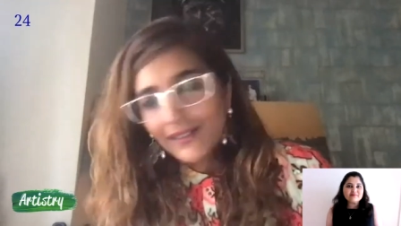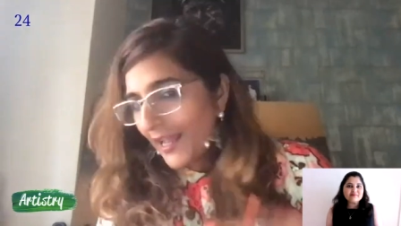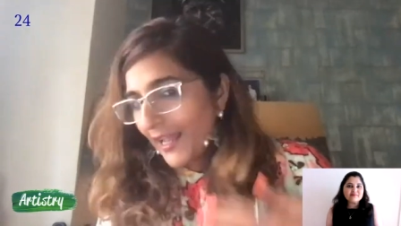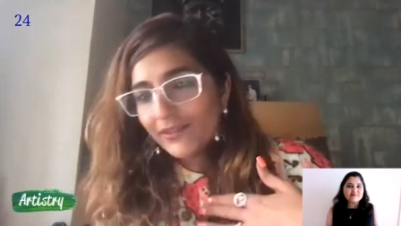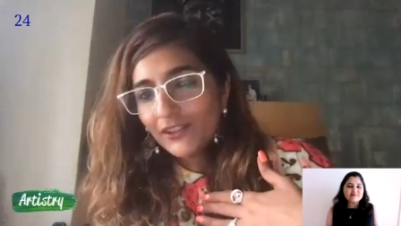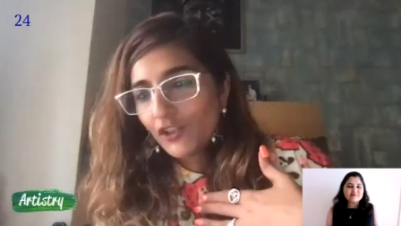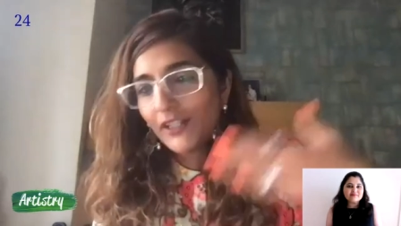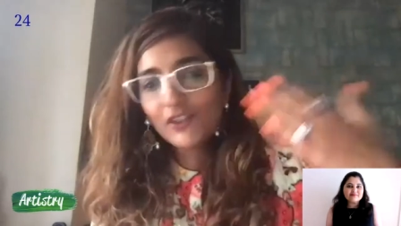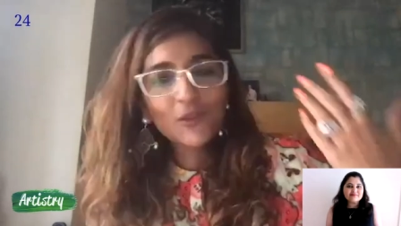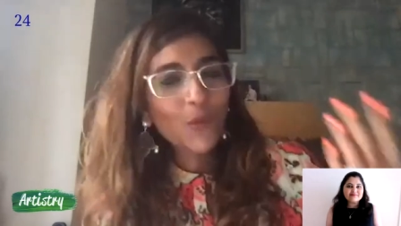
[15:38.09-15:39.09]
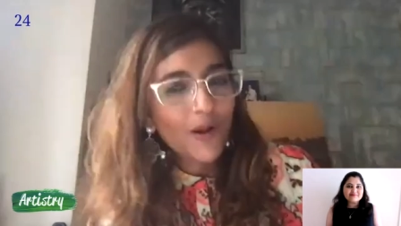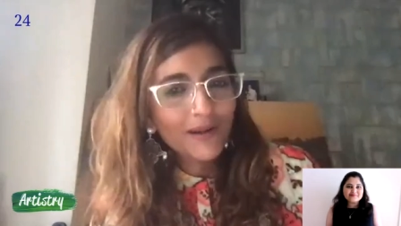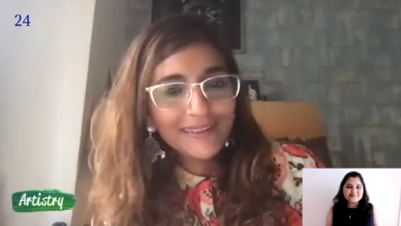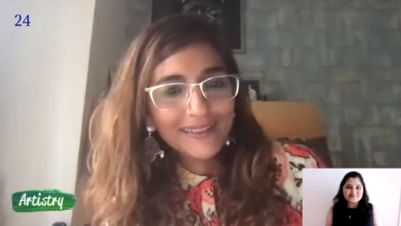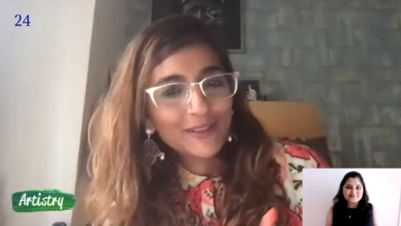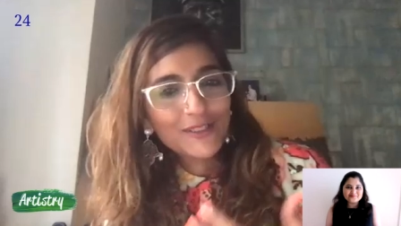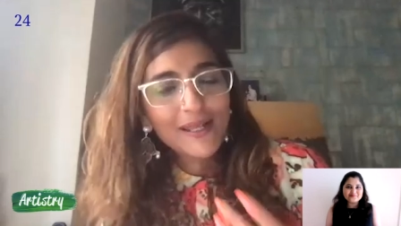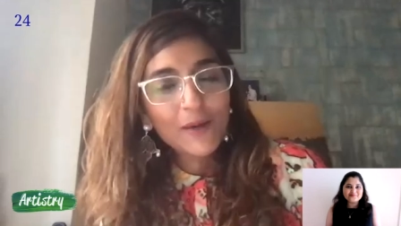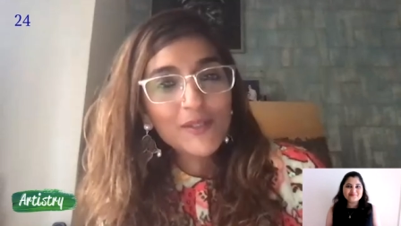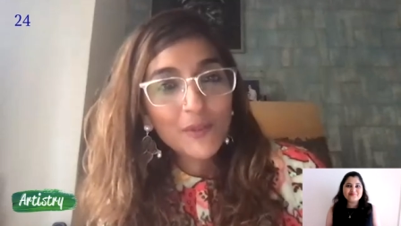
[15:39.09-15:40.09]
i will change the world and this
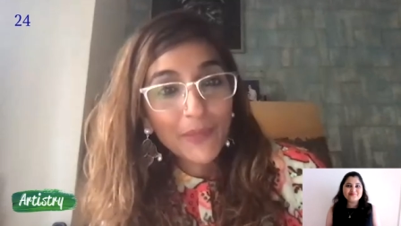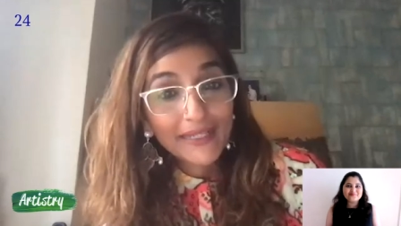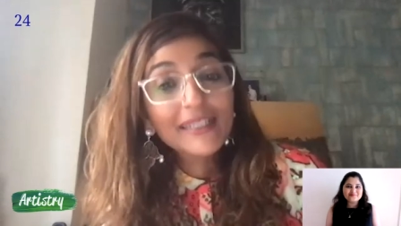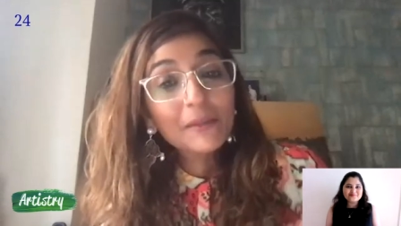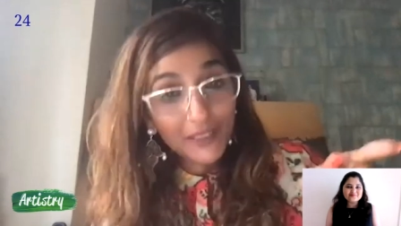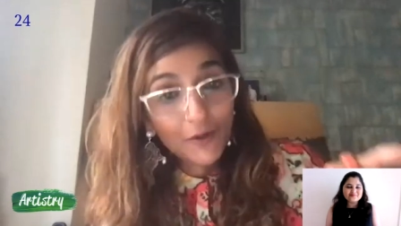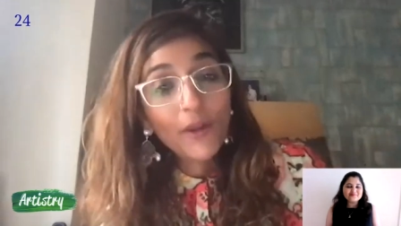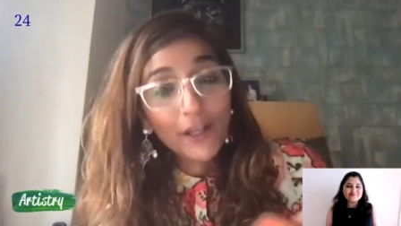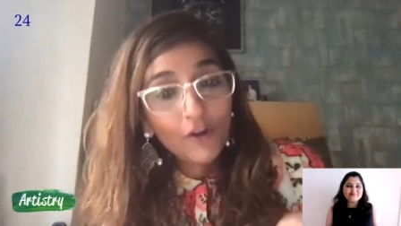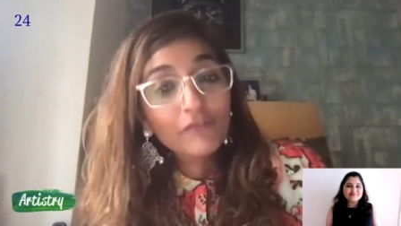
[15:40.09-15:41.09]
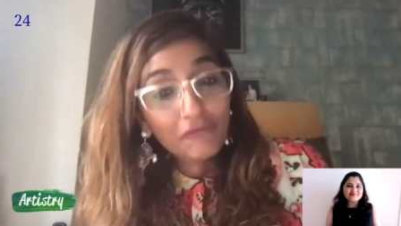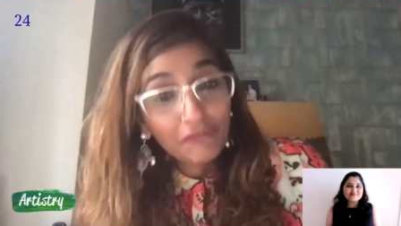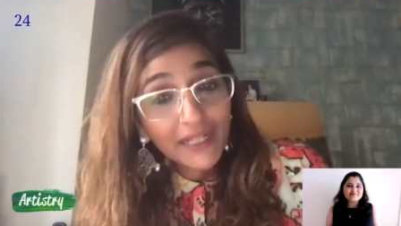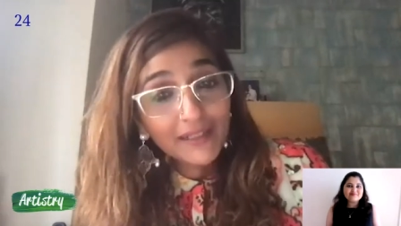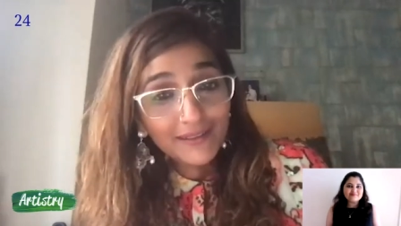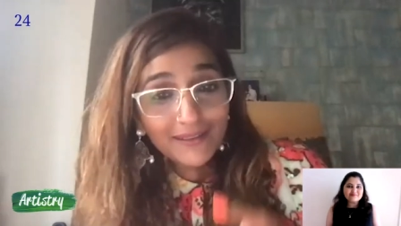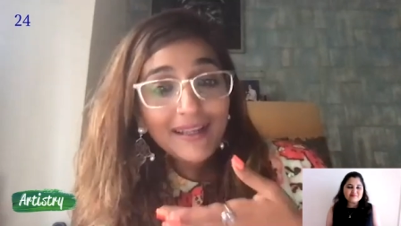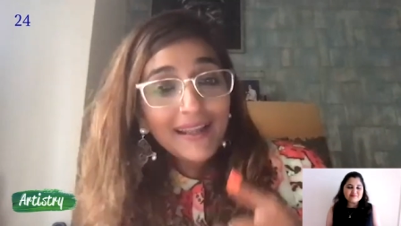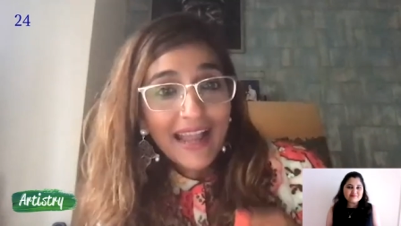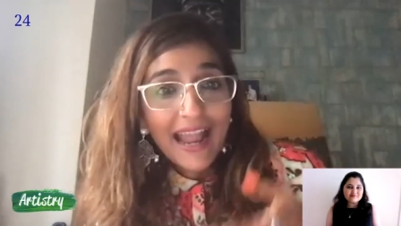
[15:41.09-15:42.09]
sounds amazing but going on field
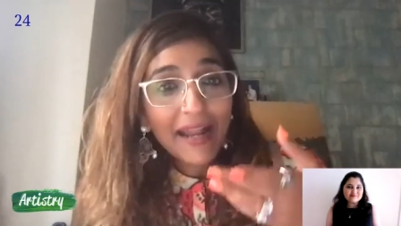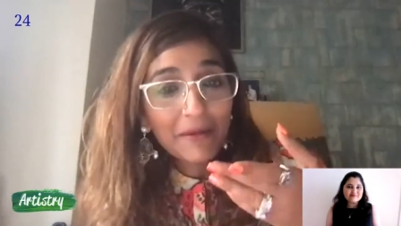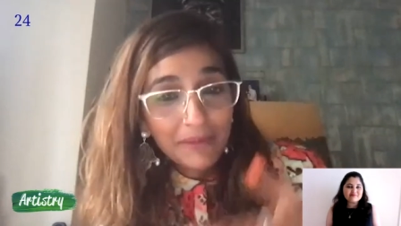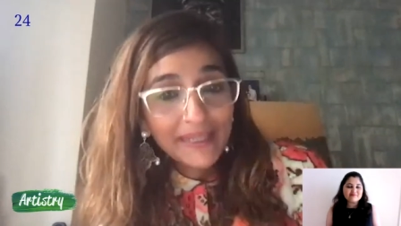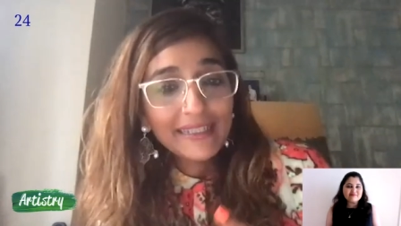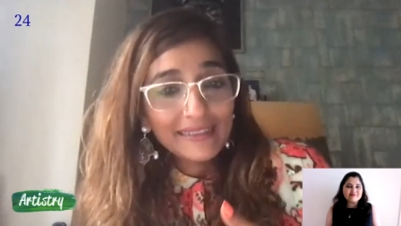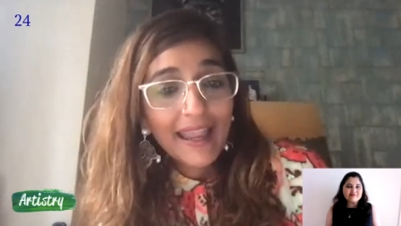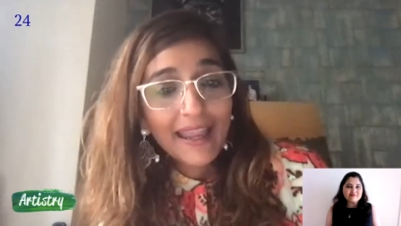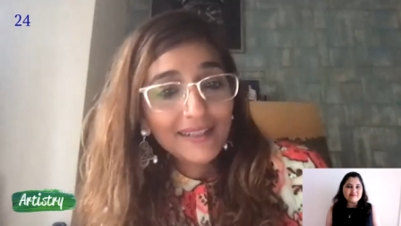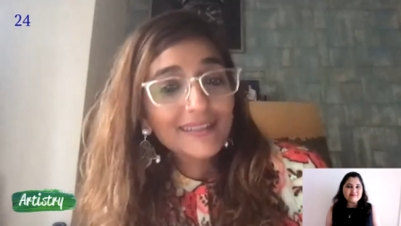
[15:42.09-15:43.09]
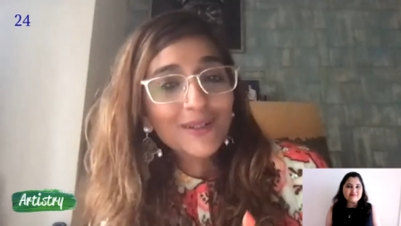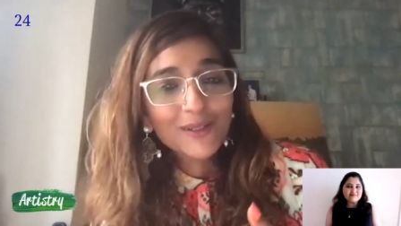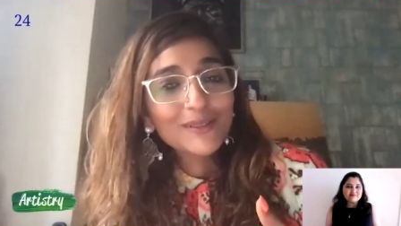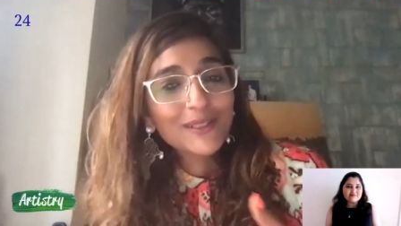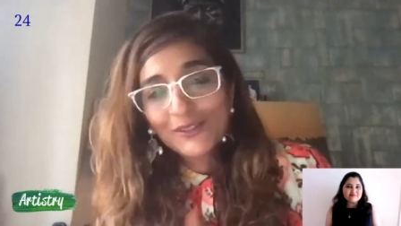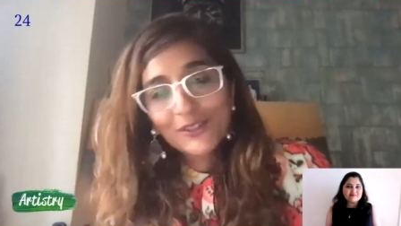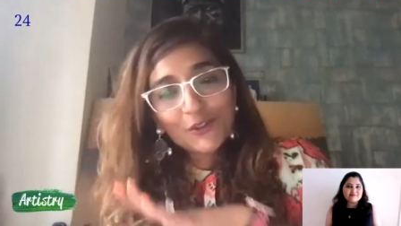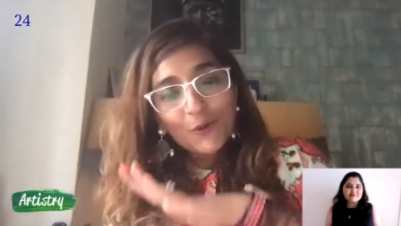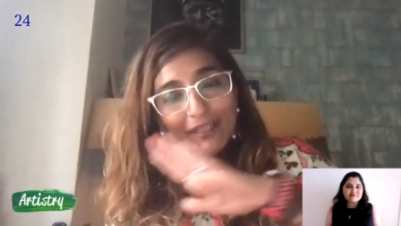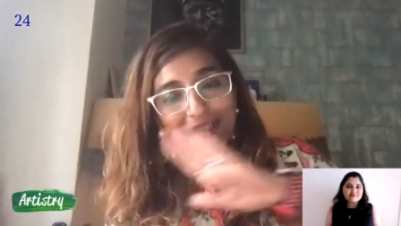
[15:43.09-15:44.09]
and being there it's a
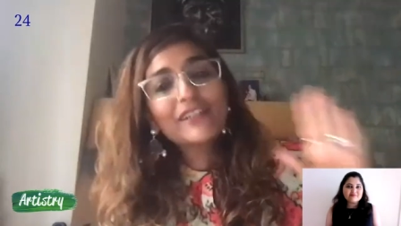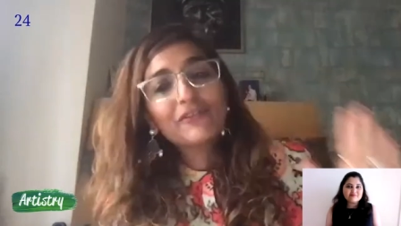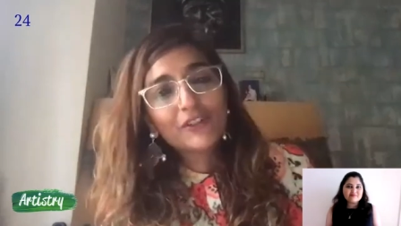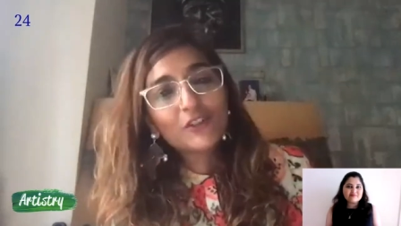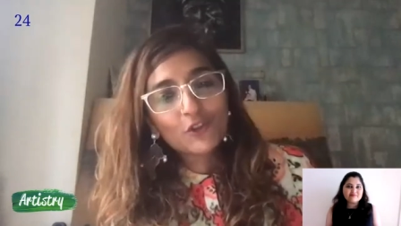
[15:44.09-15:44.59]
totally different